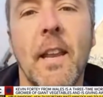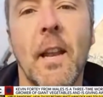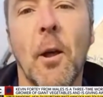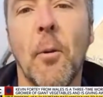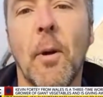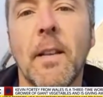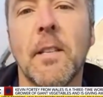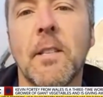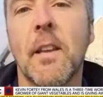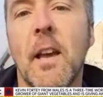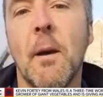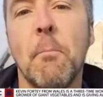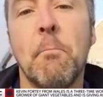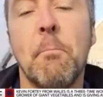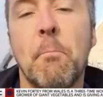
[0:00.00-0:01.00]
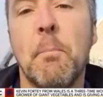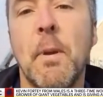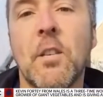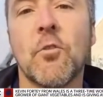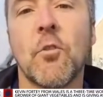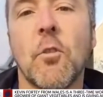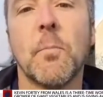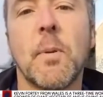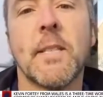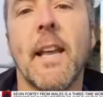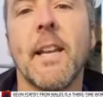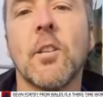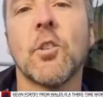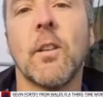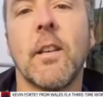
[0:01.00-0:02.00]
And beetroot
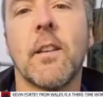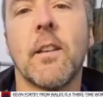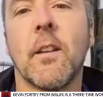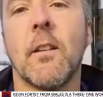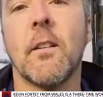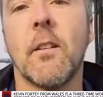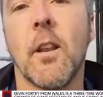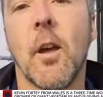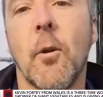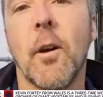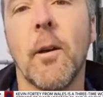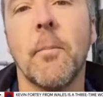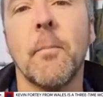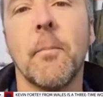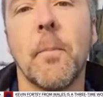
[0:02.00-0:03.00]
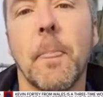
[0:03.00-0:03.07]
potentially can lower